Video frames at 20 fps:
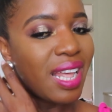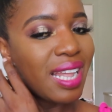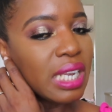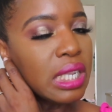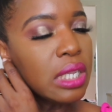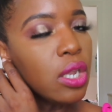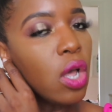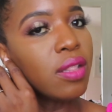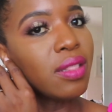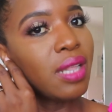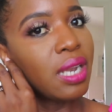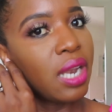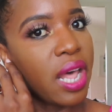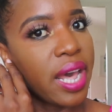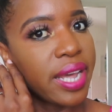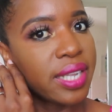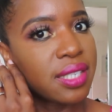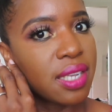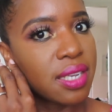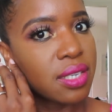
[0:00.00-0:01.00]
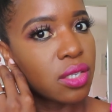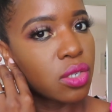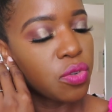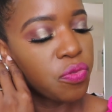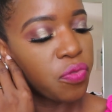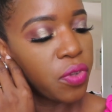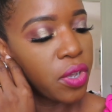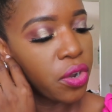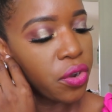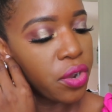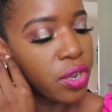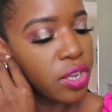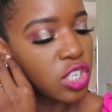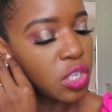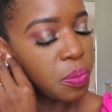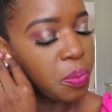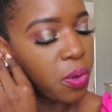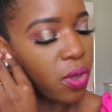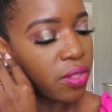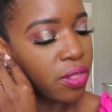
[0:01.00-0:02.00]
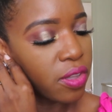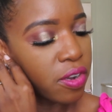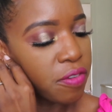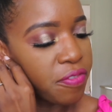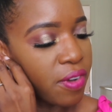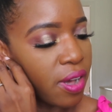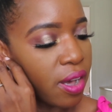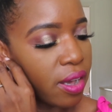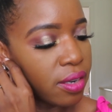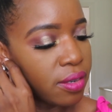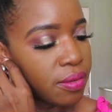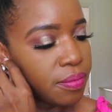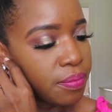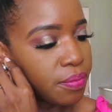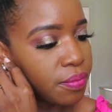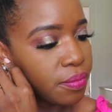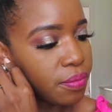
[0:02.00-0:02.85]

Not the lightest of earrings, but they're fine.